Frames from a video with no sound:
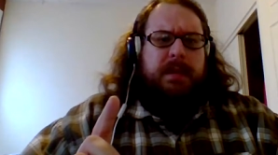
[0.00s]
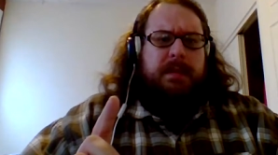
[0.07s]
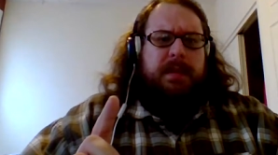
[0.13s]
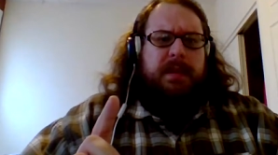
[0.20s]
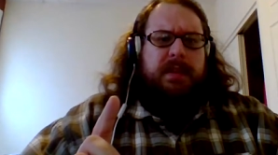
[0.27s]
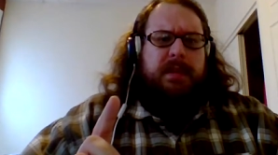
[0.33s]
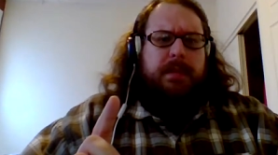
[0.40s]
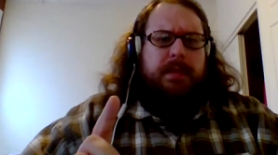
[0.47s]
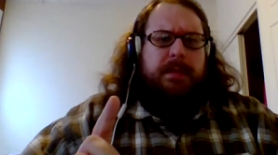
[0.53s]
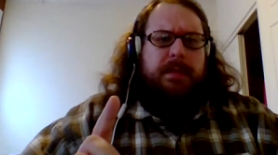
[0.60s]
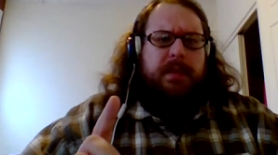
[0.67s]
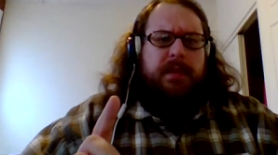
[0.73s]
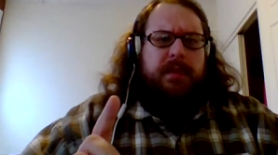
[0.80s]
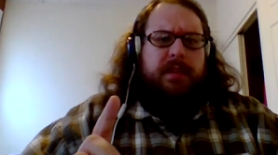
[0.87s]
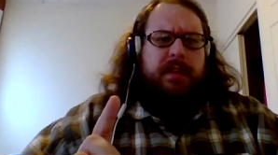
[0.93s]
I think my
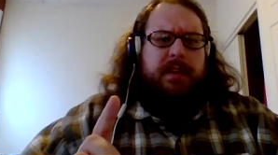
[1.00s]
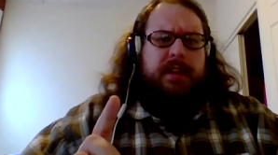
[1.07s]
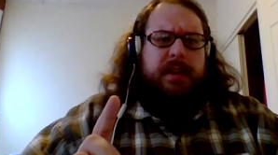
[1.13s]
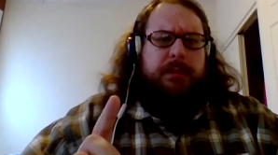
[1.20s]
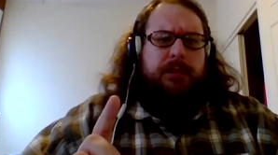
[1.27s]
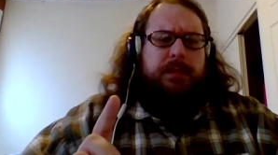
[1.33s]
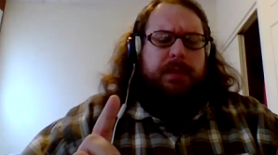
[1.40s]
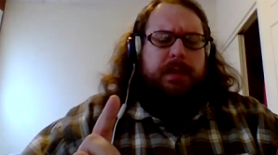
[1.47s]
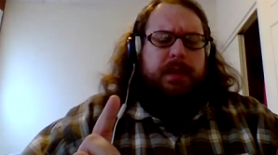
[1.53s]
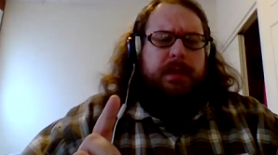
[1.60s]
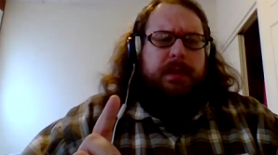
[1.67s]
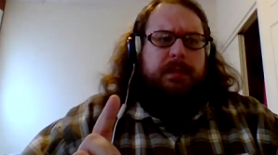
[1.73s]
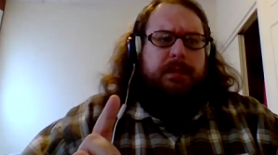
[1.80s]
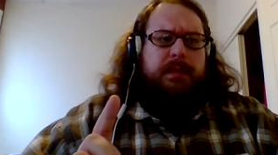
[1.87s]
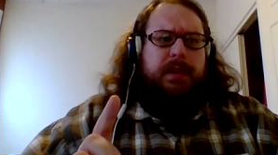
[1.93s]
mother at that time was pick,
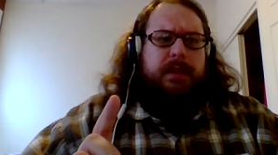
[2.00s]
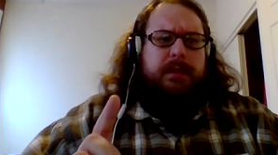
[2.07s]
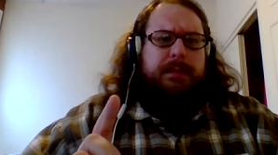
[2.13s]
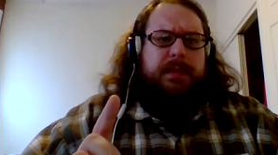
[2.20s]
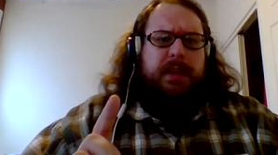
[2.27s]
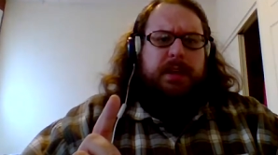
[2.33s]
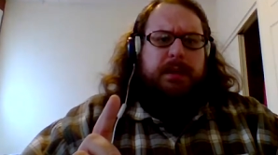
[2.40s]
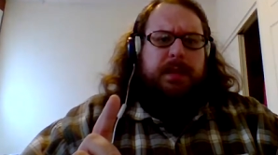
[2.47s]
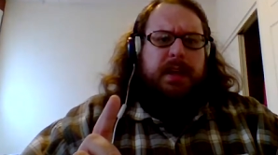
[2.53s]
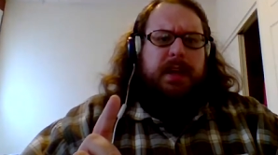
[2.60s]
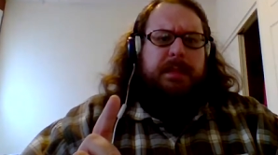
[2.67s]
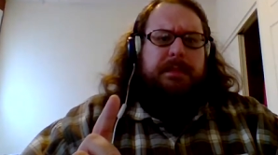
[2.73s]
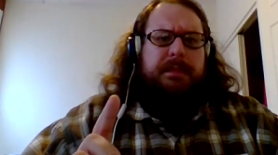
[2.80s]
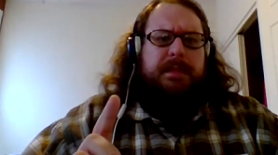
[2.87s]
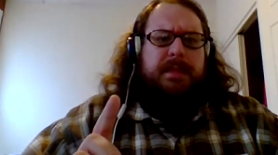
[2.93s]
pick, picking me
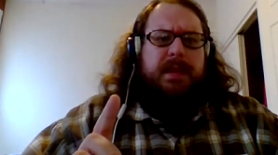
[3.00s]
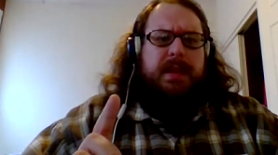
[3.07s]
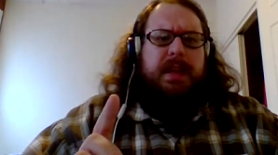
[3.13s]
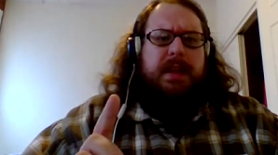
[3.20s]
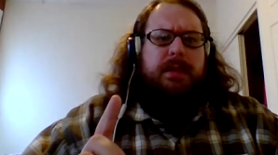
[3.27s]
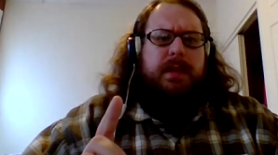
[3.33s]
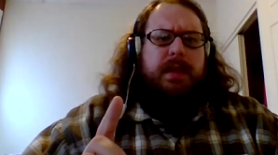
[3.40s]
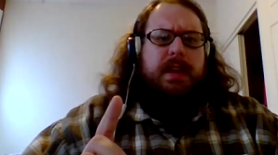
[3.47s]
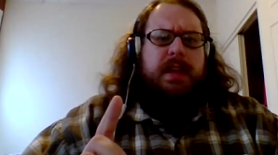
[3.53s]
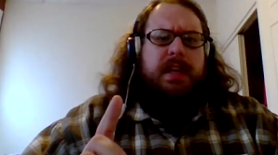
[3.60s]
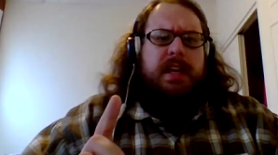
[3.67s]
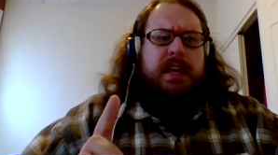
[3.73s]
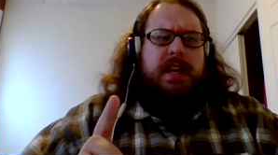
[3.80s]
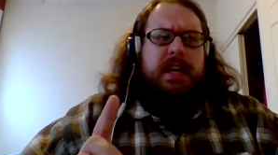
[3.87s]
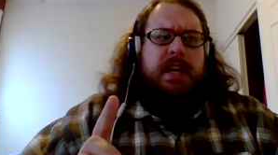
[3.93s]
up. Anyway,
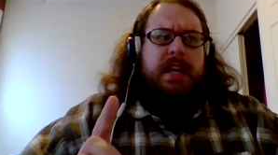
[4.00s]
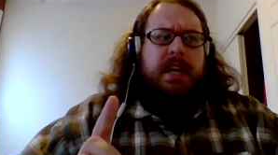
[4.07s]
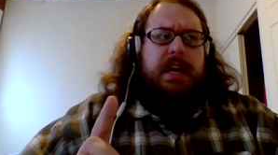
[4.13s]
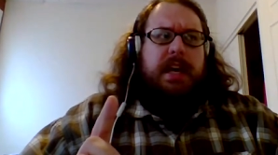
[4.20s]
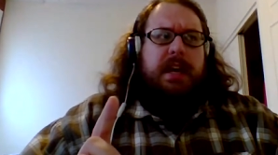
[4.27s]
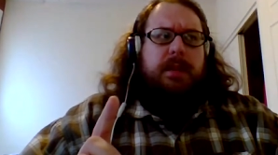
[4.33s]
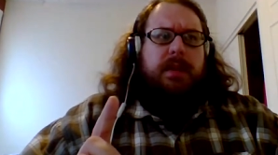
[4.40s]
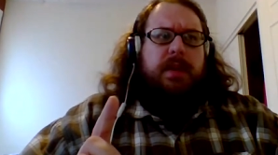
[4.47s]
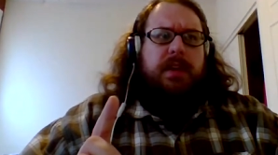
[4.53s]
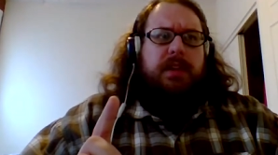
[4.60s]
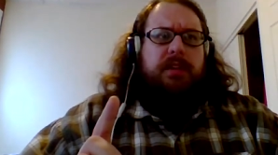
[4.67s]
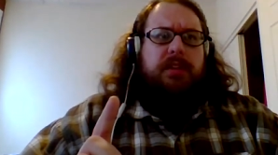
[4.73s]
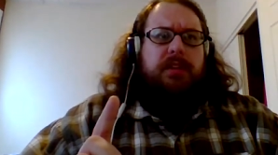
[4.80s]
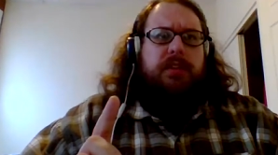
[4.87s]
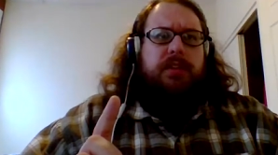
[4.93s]
I
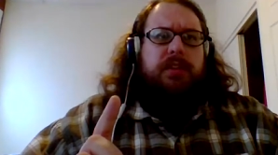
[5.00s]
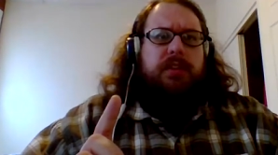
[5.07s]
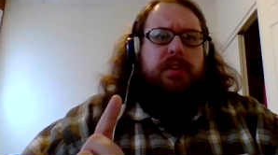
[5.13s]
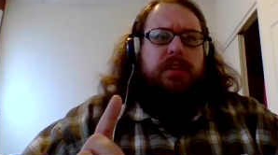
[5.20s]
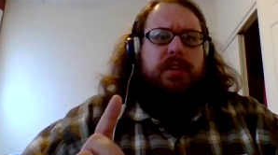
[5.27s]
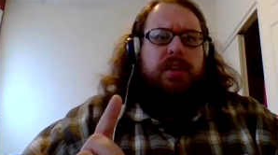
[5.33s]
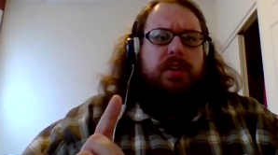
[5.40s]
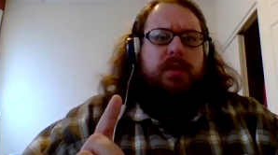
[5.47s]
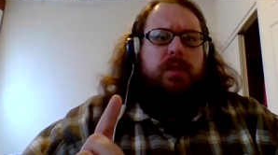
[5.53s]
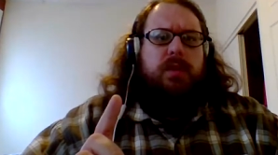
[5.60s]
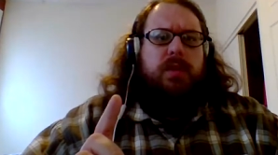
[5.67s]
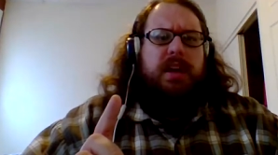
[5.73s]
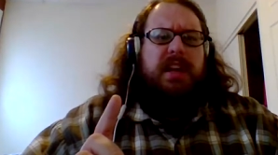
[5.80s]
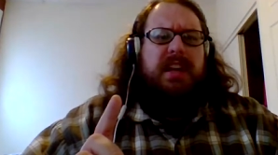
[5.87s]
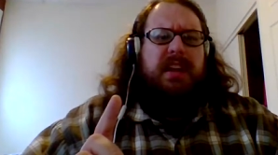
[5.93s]
was
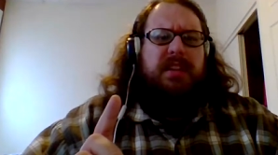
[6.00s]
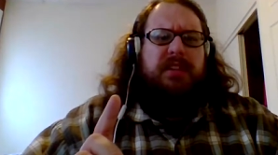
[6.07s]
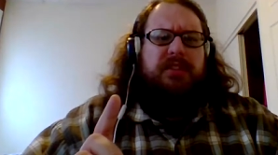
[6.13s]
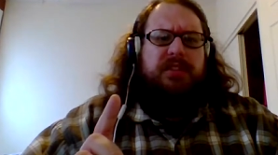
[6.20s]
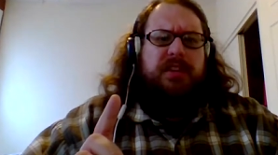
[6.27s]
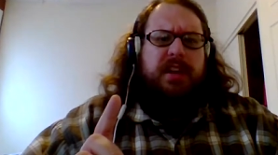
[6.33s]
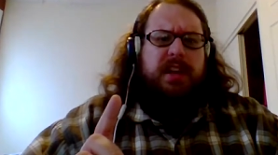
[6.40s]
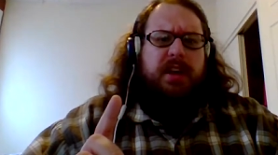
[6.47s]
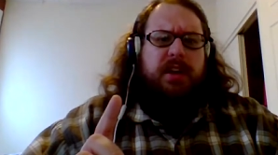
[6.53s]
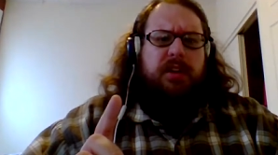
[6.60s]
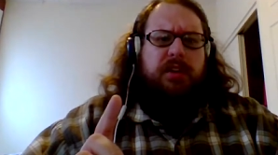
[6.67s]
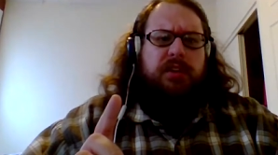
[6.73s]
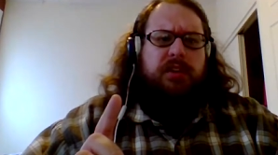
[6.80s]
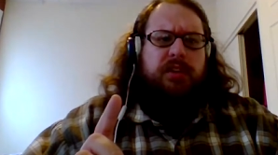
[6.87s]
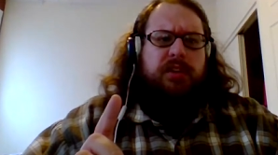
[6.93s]
walking down the stairs.